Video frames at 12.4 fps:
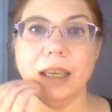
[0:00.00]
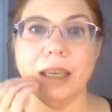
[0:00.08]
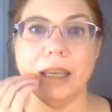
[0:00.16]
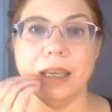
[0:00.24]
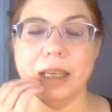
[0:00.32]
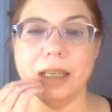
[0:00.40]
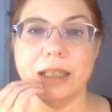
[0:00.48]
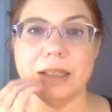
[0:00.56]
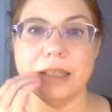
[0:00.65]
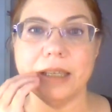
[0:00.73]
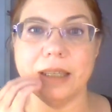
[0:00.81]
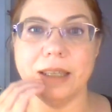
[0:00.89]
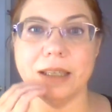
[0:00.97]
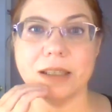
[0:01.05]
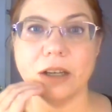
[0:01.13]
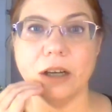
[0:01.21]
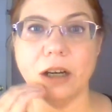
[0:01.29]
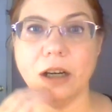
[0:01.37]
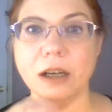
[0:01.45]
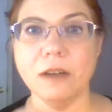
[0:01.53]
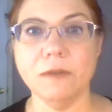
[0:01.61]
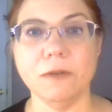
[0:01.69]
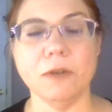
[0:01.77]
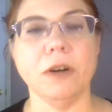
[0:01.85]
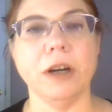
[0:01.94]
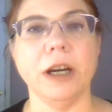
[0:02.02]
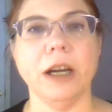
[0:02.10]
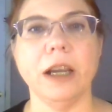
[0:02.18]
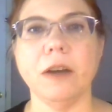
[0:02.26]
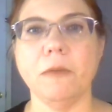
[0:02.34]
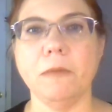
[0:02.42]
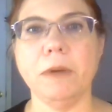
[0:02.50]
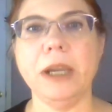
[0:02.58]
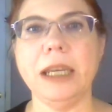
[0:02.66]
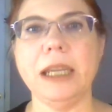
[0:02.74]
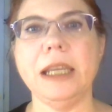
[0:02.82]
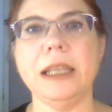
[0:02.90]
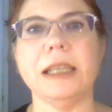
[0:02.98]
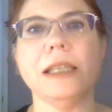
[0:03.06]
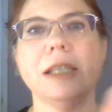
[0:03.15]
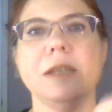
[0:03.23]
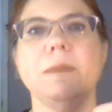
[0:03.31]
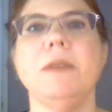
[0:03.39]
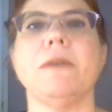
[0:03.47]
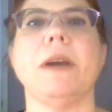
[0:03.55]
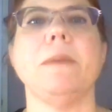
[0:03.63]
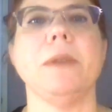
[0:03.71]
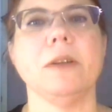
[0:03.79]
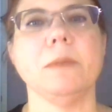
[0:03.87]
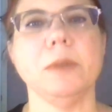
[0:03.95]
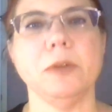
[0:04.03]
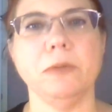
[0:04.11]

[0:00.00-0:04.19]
is this call for, we need this to be replicable.